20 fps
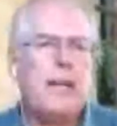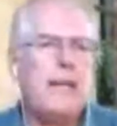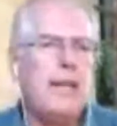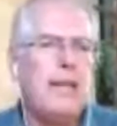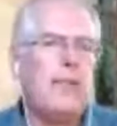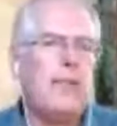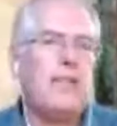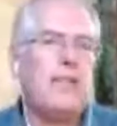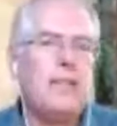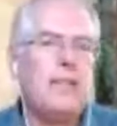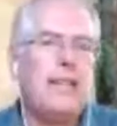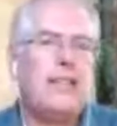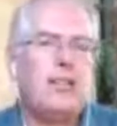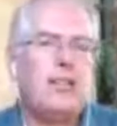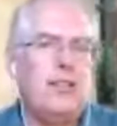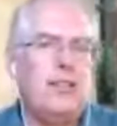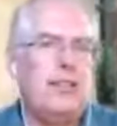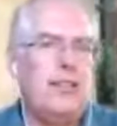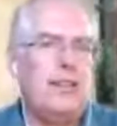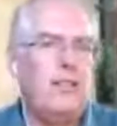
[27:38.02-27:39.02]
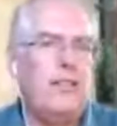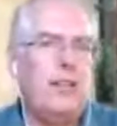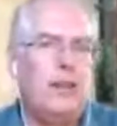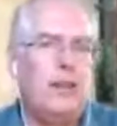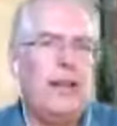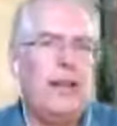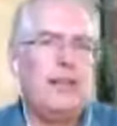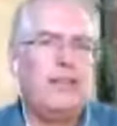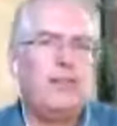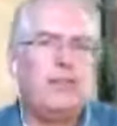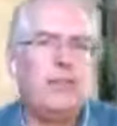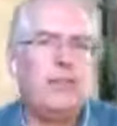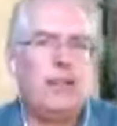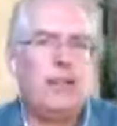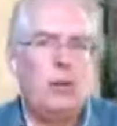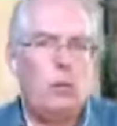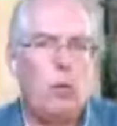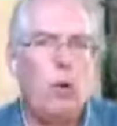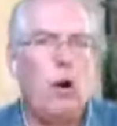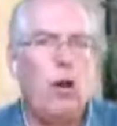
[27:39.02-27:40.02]
What does it take to live the life that I
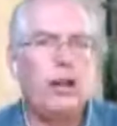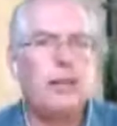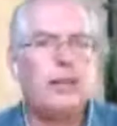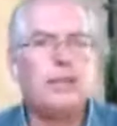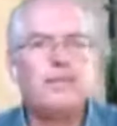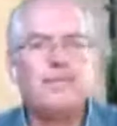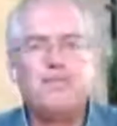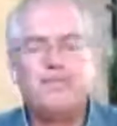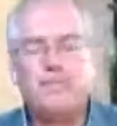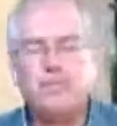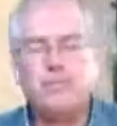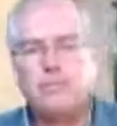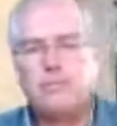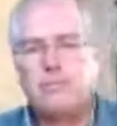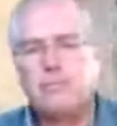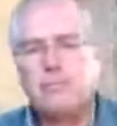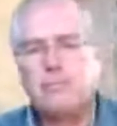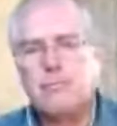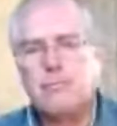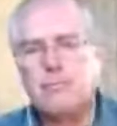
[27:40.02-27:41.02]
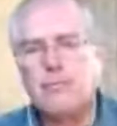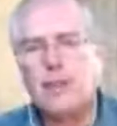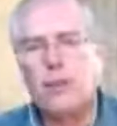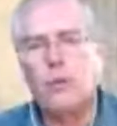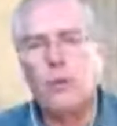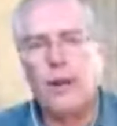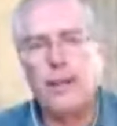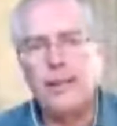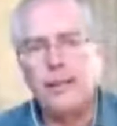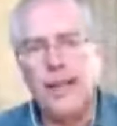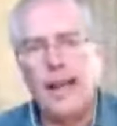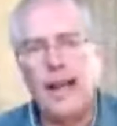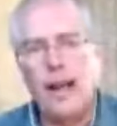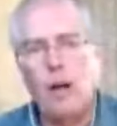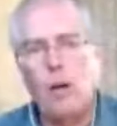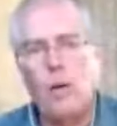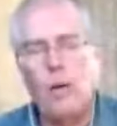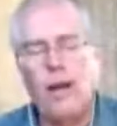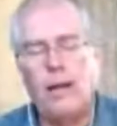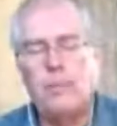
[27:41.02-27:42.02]
want? Right
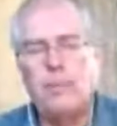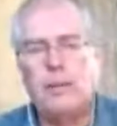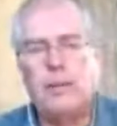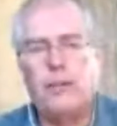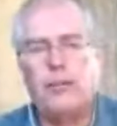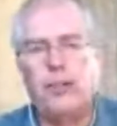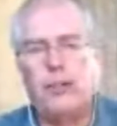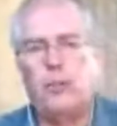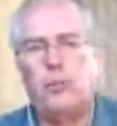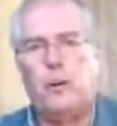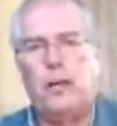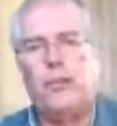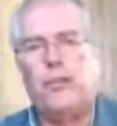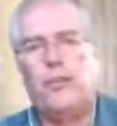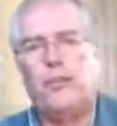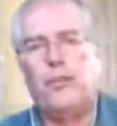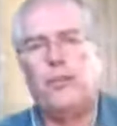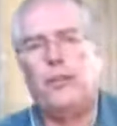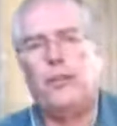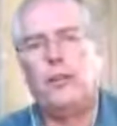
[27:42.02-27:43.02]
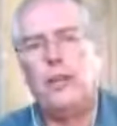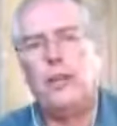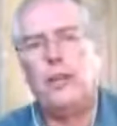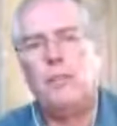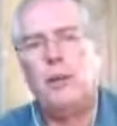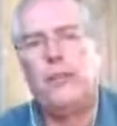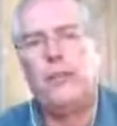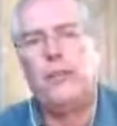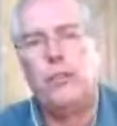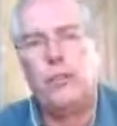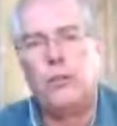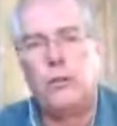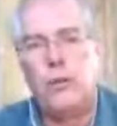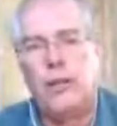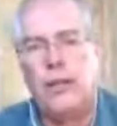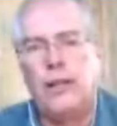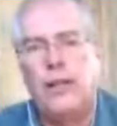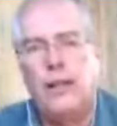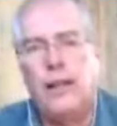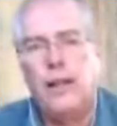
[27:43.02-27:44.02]
now, I'm six months or eight months
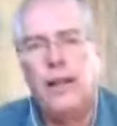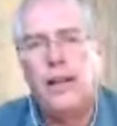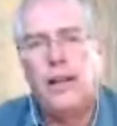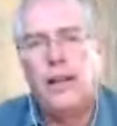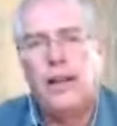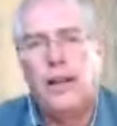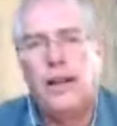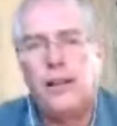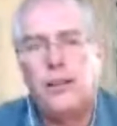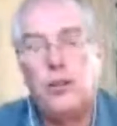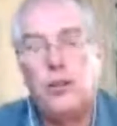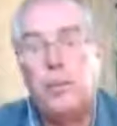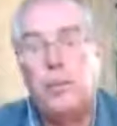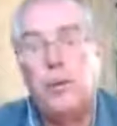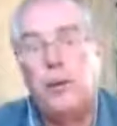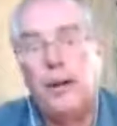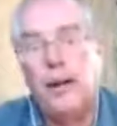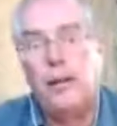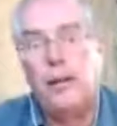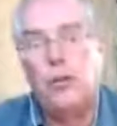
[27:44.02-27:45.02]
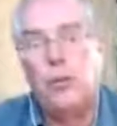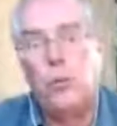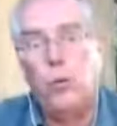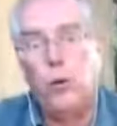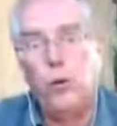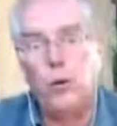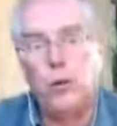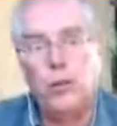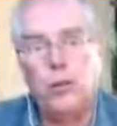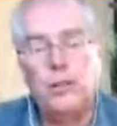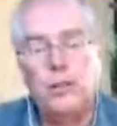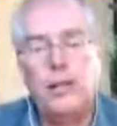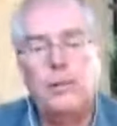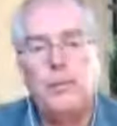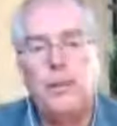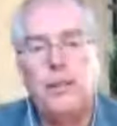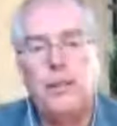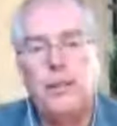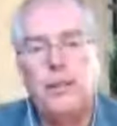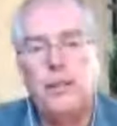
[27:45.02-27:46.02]
into a, a trip around the world.
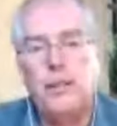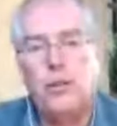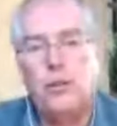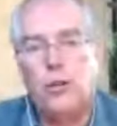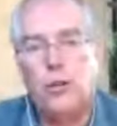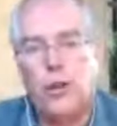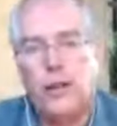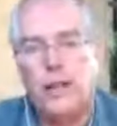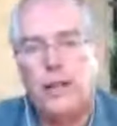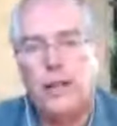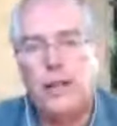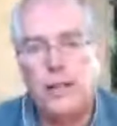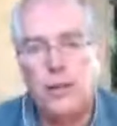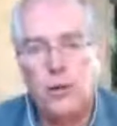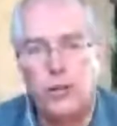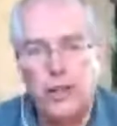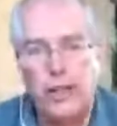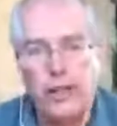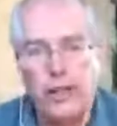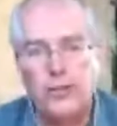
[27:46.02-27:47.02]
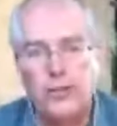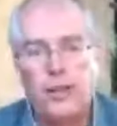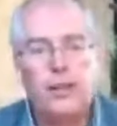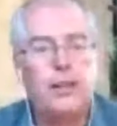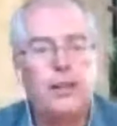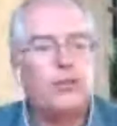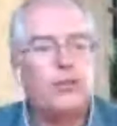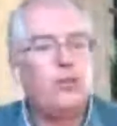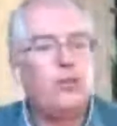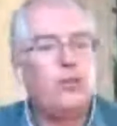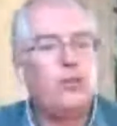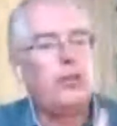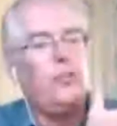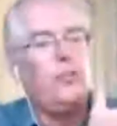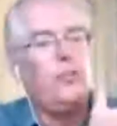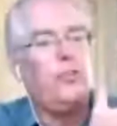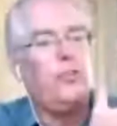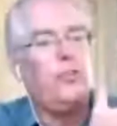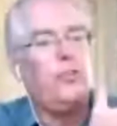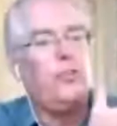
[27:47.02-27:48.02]
I'm in Ukraine in Odessa, as you
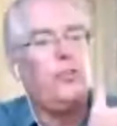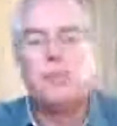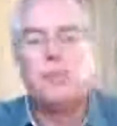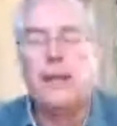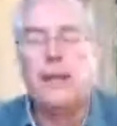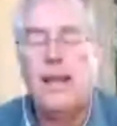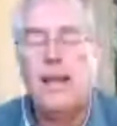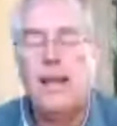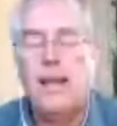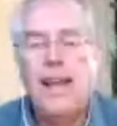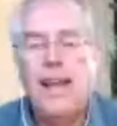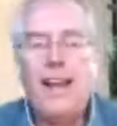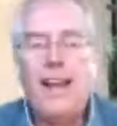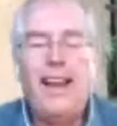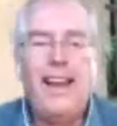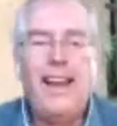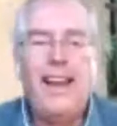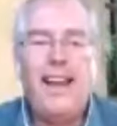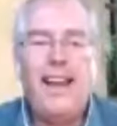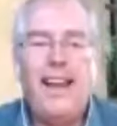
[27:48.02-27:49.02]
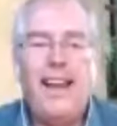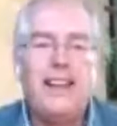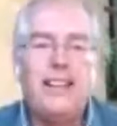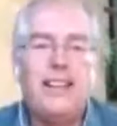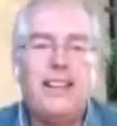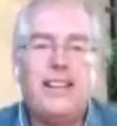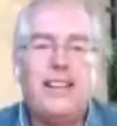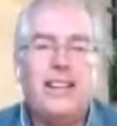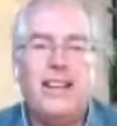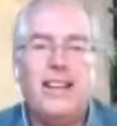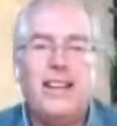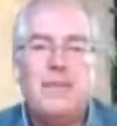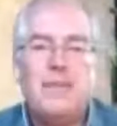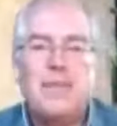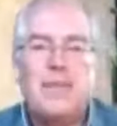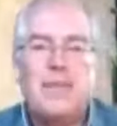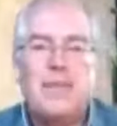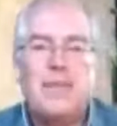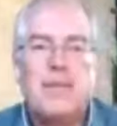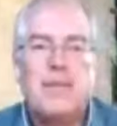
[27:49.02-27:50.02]
can see behind me, and uh,